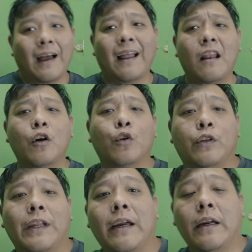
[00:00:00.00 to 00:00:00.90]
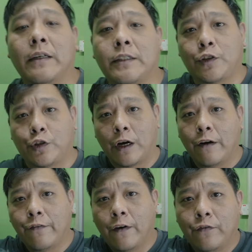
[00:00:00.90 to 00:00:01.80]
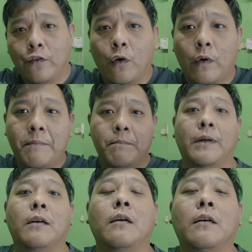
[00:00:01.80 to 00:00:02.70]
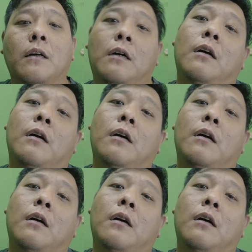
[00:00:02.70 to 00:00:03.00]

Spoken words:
Hello, today is 12th of November,